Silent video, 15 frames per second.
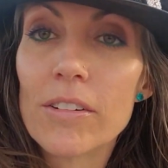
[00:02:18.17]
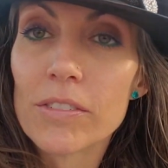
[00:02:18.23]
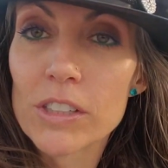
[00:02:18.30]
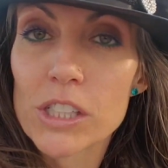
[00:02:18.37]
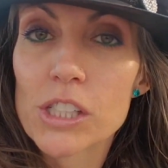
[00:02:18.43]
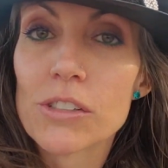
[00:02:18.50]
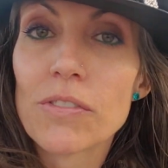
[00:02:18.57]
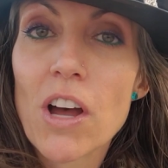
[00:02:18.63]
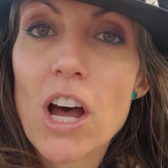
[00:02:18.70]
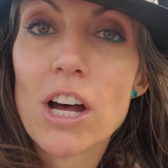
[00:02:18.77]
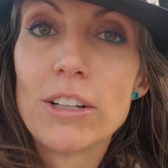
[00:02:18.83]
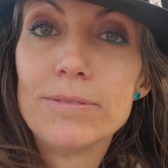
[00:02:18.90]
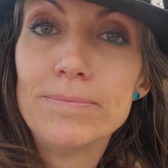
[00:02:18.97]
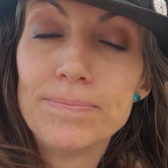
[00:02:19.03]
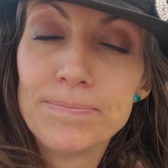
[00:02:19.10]
first of
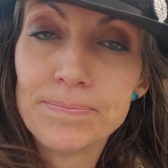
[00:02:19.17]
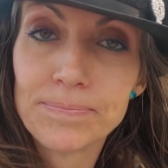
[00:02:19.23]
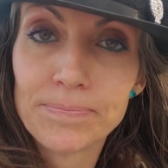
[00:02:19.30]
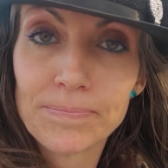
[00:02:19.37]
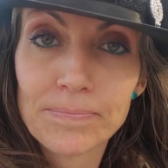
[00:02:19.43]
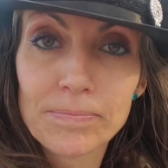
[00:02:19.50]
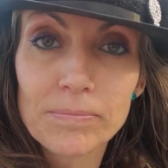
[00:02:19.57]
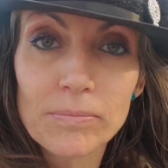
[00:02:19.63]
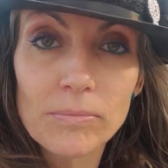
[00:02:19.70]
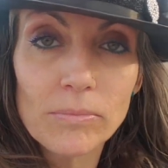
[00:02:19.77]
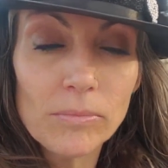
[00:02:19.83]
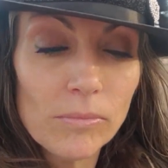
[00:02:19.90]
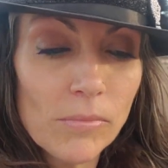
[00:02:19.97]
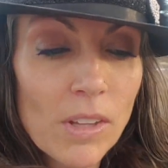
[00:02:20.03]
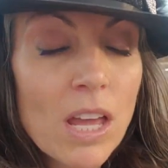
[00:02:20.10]
all,
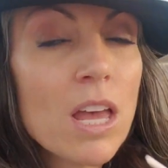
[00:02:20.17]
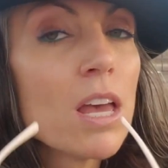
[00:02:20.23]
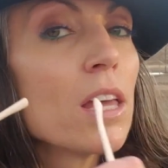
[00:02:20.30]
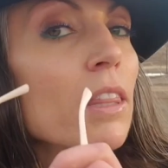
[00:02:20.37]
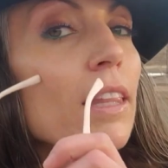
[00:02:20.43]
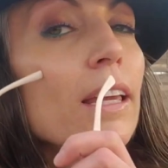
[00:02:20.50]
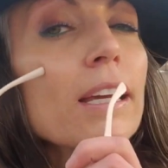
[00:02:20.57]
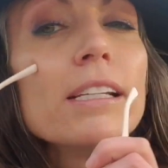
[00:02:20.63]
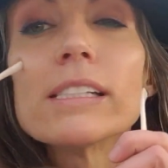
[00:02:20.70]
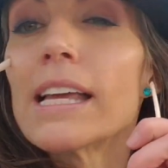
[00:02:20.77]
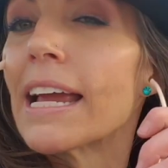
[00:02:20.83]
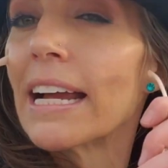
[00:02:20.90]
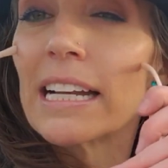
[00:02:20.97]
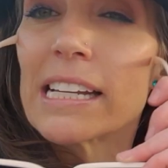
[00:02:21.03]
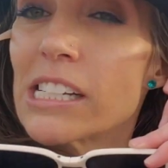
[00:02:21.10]
these
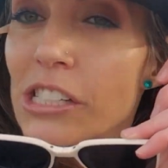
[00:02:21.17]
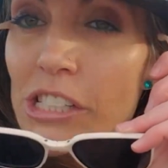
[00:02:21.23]
handy